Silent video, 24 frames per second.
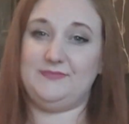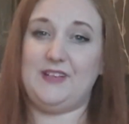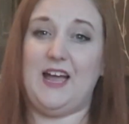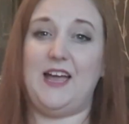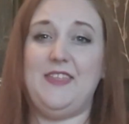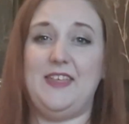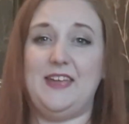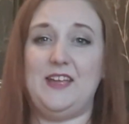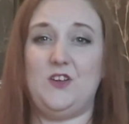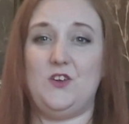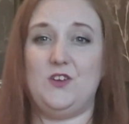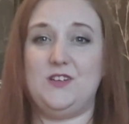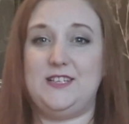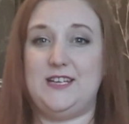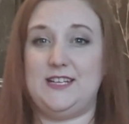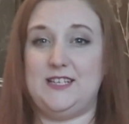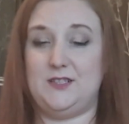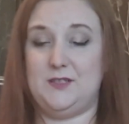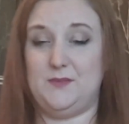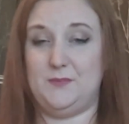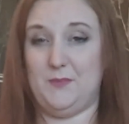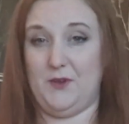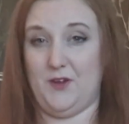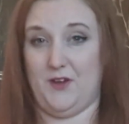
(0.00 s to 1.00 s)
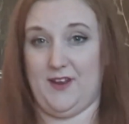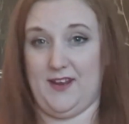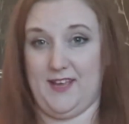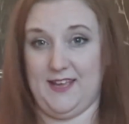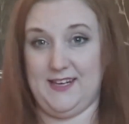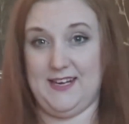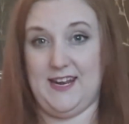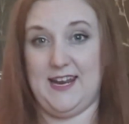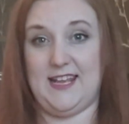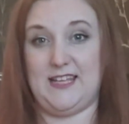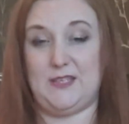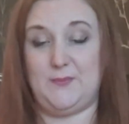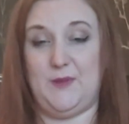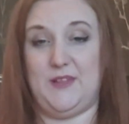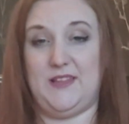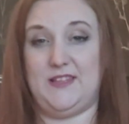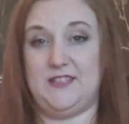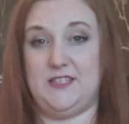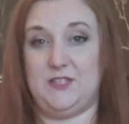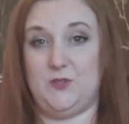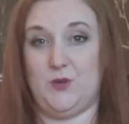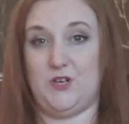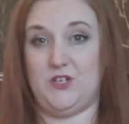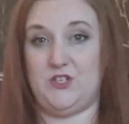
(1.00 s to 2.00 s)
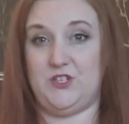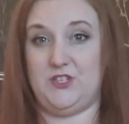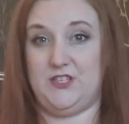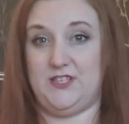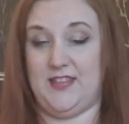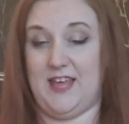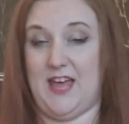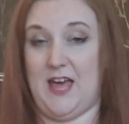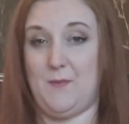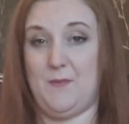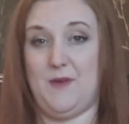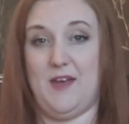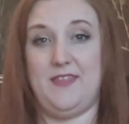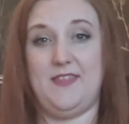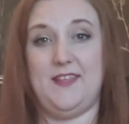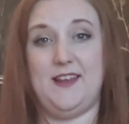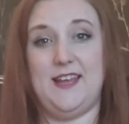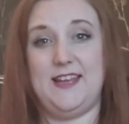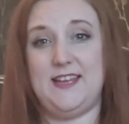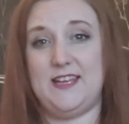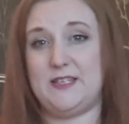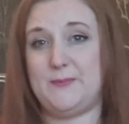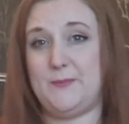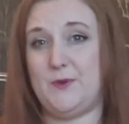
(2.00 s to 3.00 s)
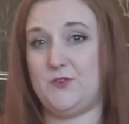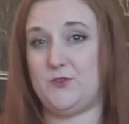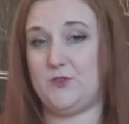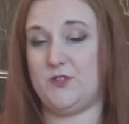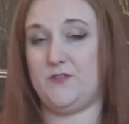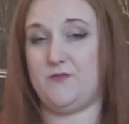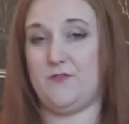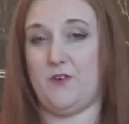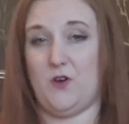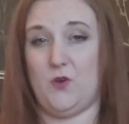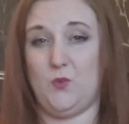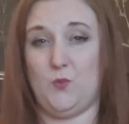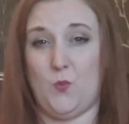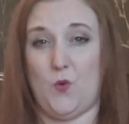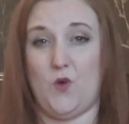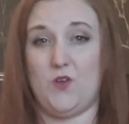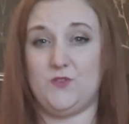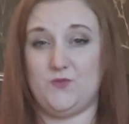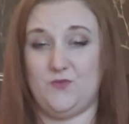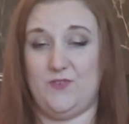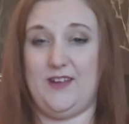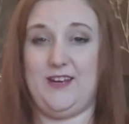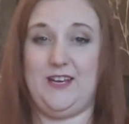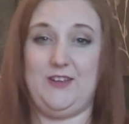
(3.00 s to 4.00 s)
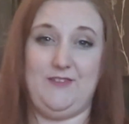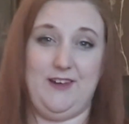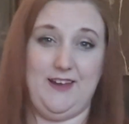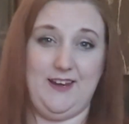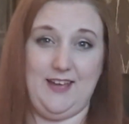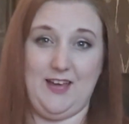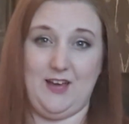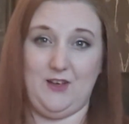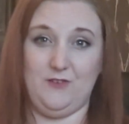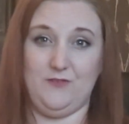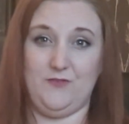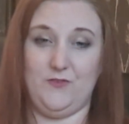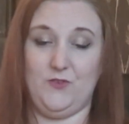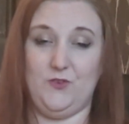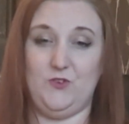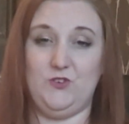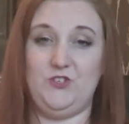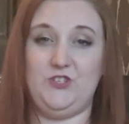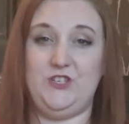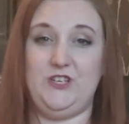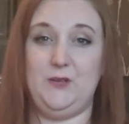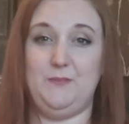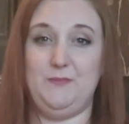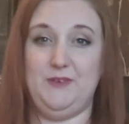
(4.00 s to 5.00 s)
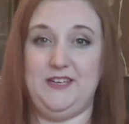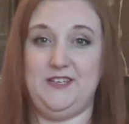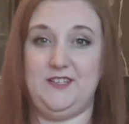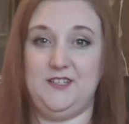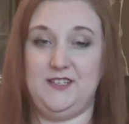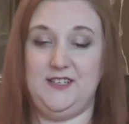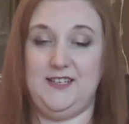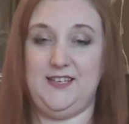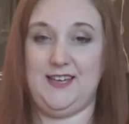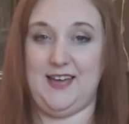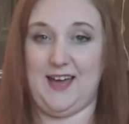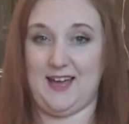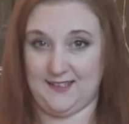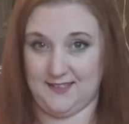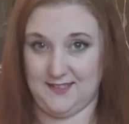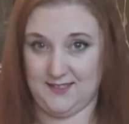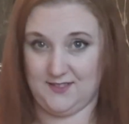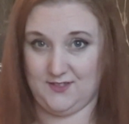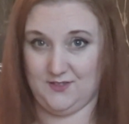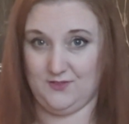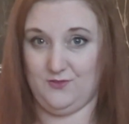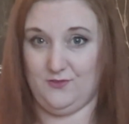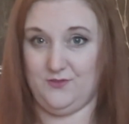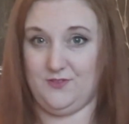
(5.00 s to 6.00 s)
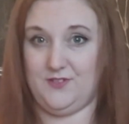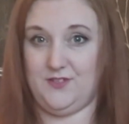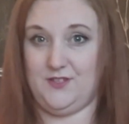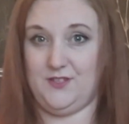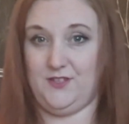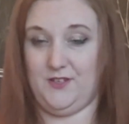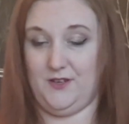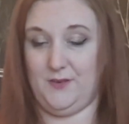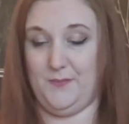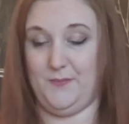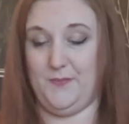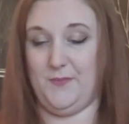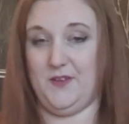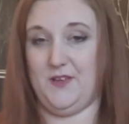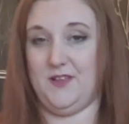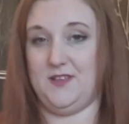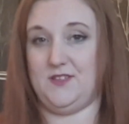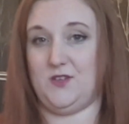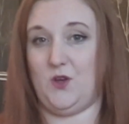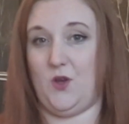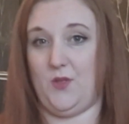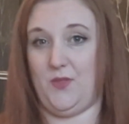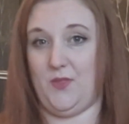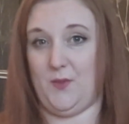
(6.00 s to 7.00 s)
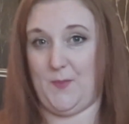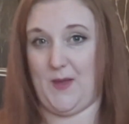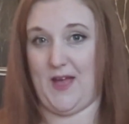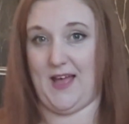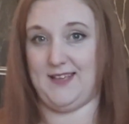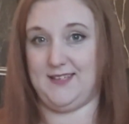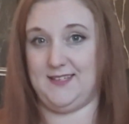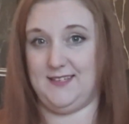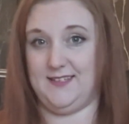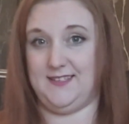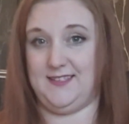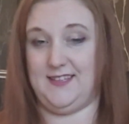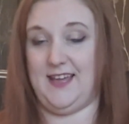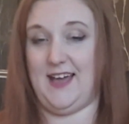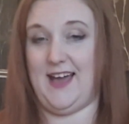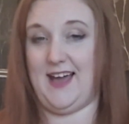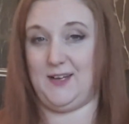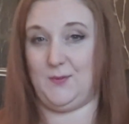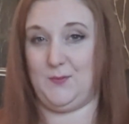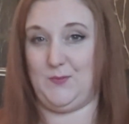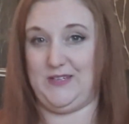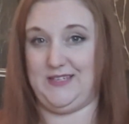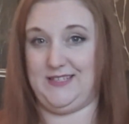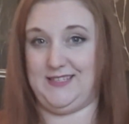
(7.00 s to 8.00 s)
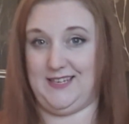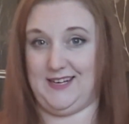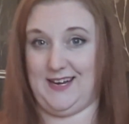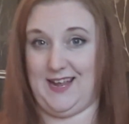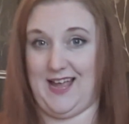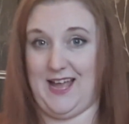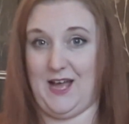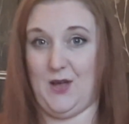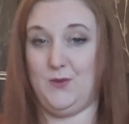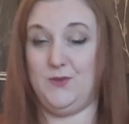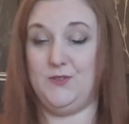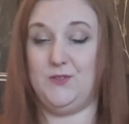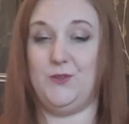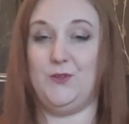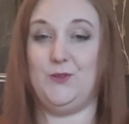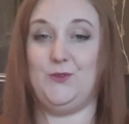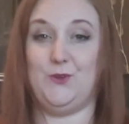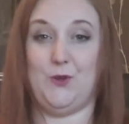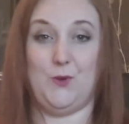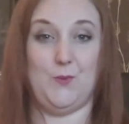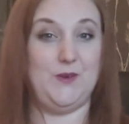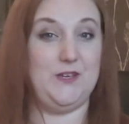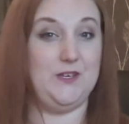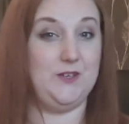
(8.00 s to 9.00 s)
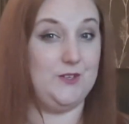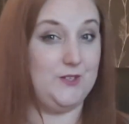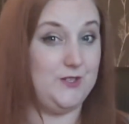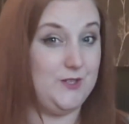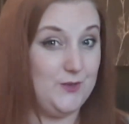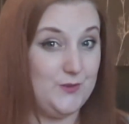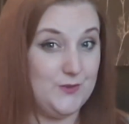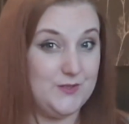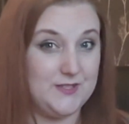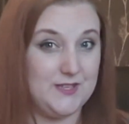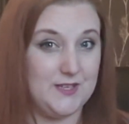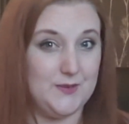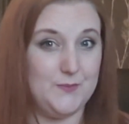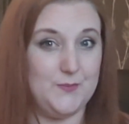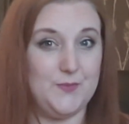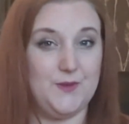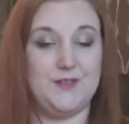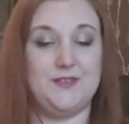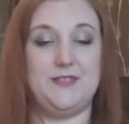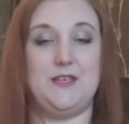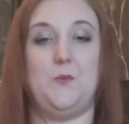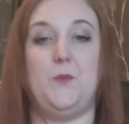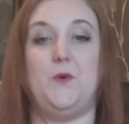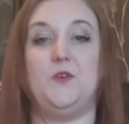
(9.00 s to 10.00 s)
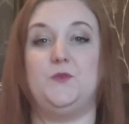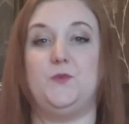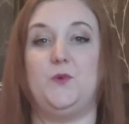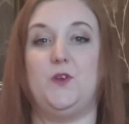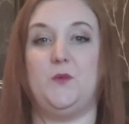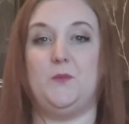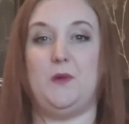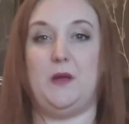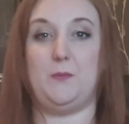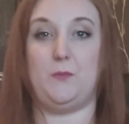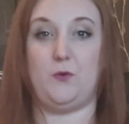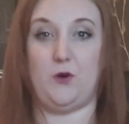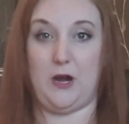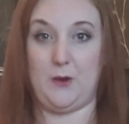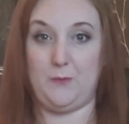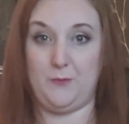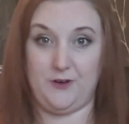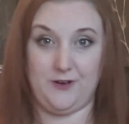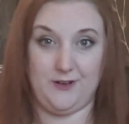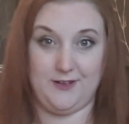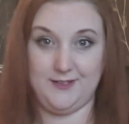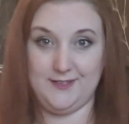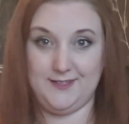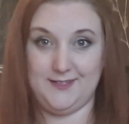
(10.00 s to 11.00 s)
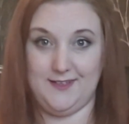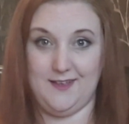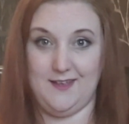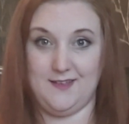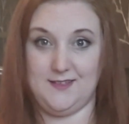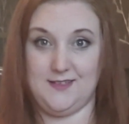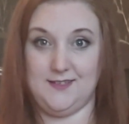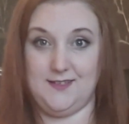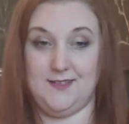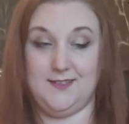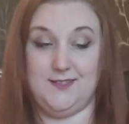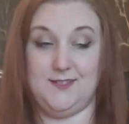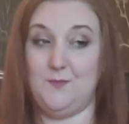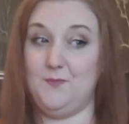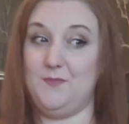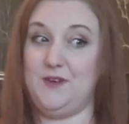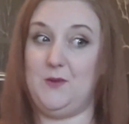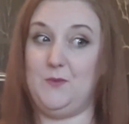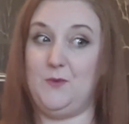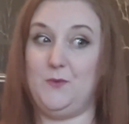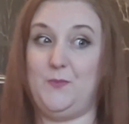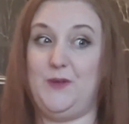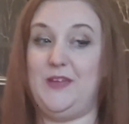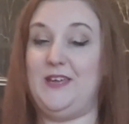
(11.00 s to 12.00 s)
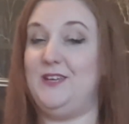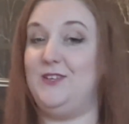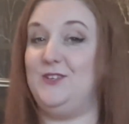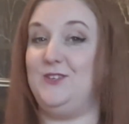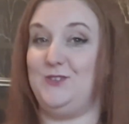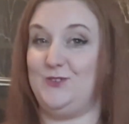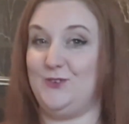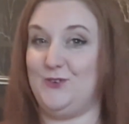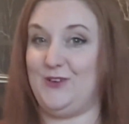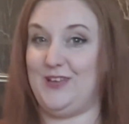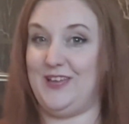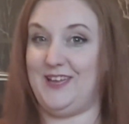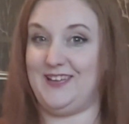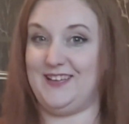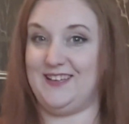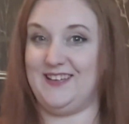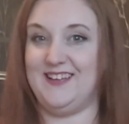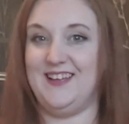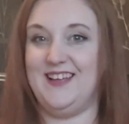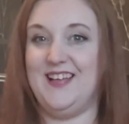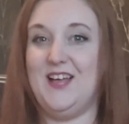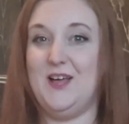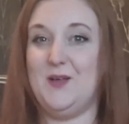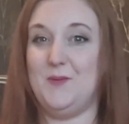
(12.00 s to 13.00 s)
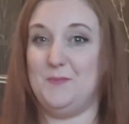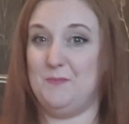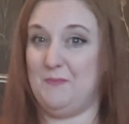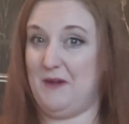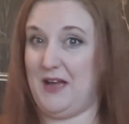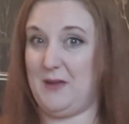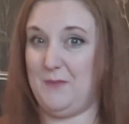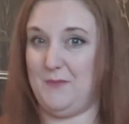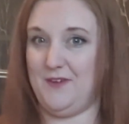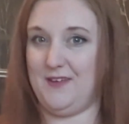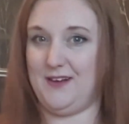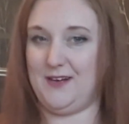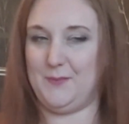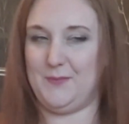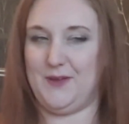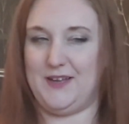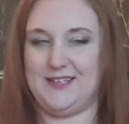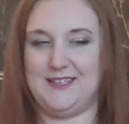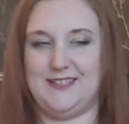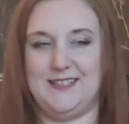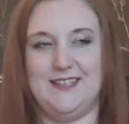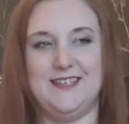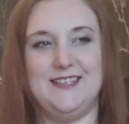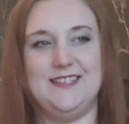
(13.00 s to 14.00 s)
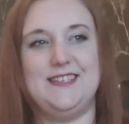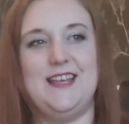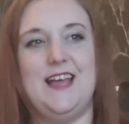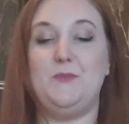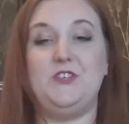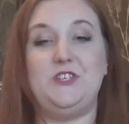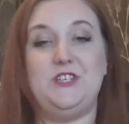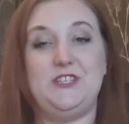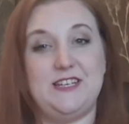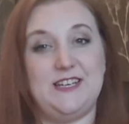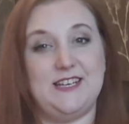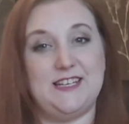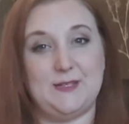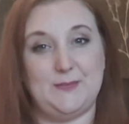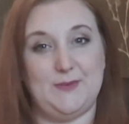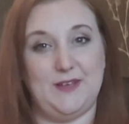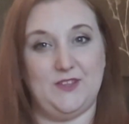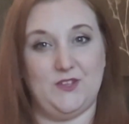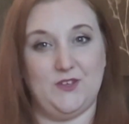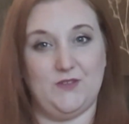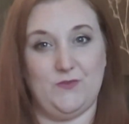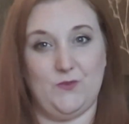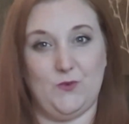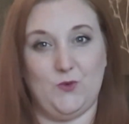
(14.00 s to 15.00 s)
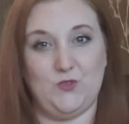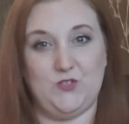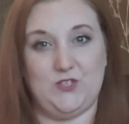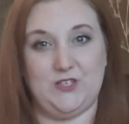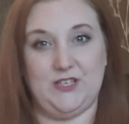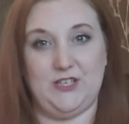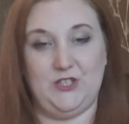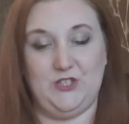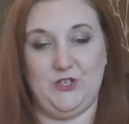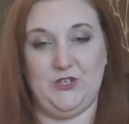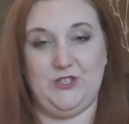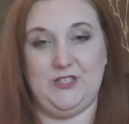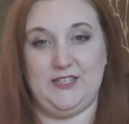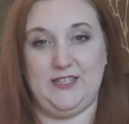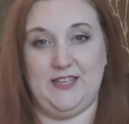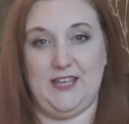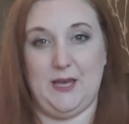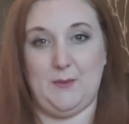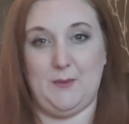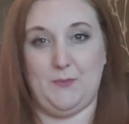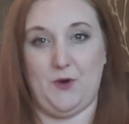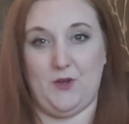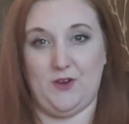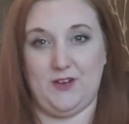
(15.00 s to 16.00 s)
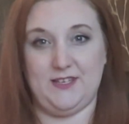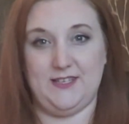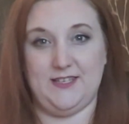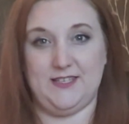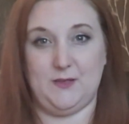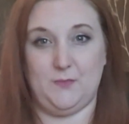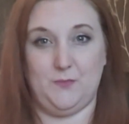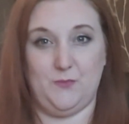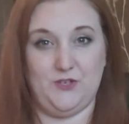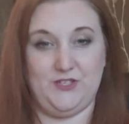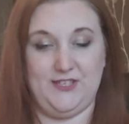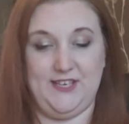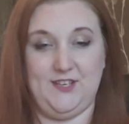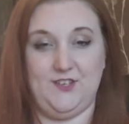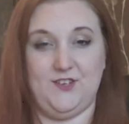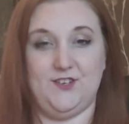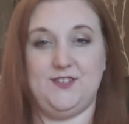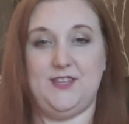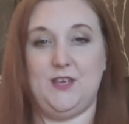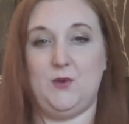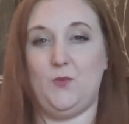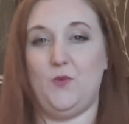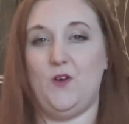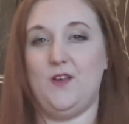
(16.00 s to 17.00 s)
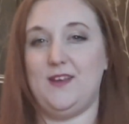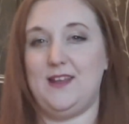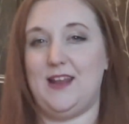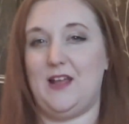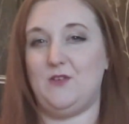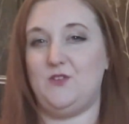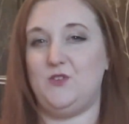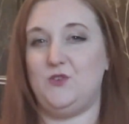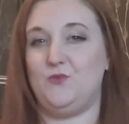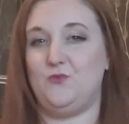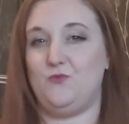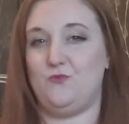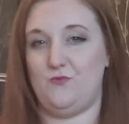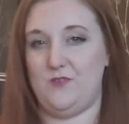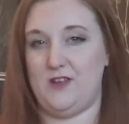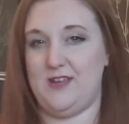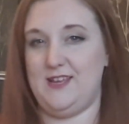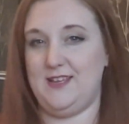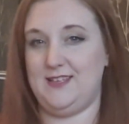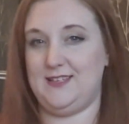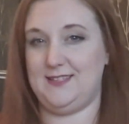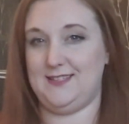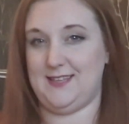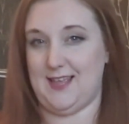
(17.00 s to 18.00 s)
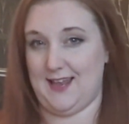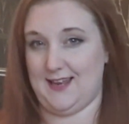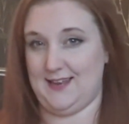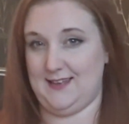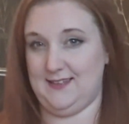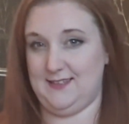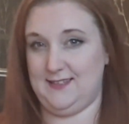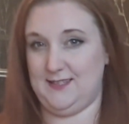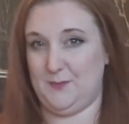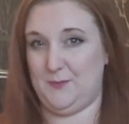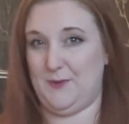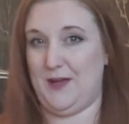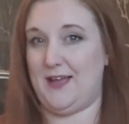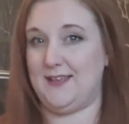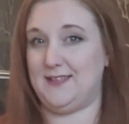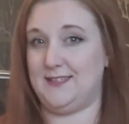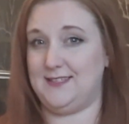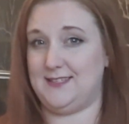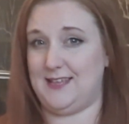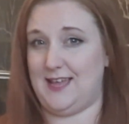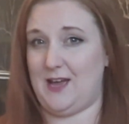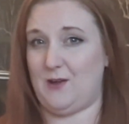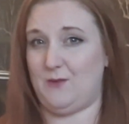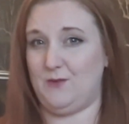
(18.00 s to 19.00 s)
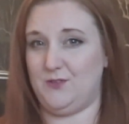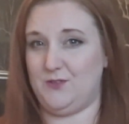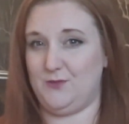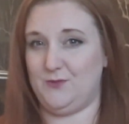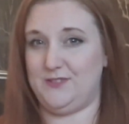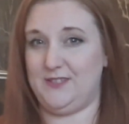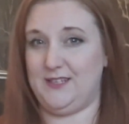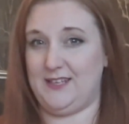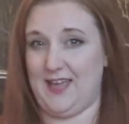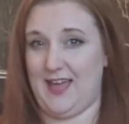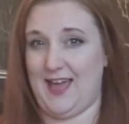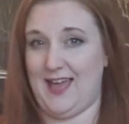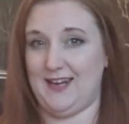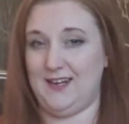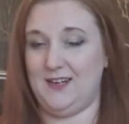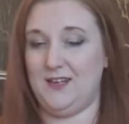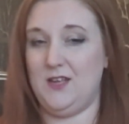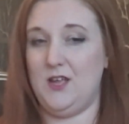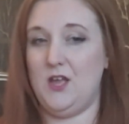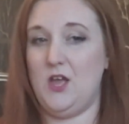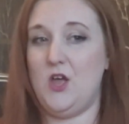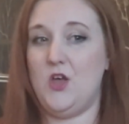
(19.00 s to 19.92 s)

I then contacted Merlin and explained the situation to them, and the lady I spoke to on the phone was really, really helpful. She immediately cancelled the numbers on the passes that had been sent out so that nobody could use them, because that was one of my primary concerns, is that somebody would be enjoying my Merlin passes. But she did explain that unfortunately, due to their policies and procedures, they weren't allowed to resend the passes out to us again.